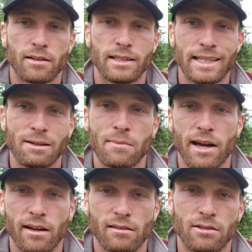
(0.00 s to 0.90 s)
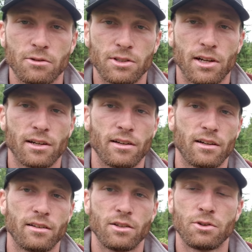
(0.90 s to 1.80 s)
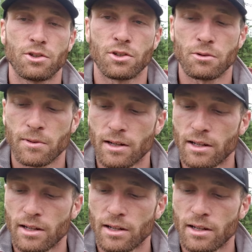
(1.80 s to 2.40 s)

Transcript: D Mal, who's on YouTube.